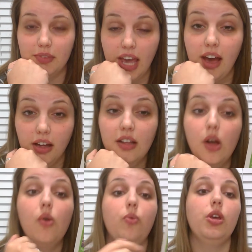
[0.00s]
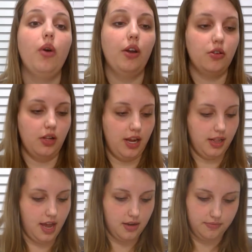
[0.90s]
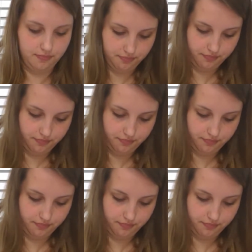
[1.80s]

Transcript: Yeah. Will you underline that?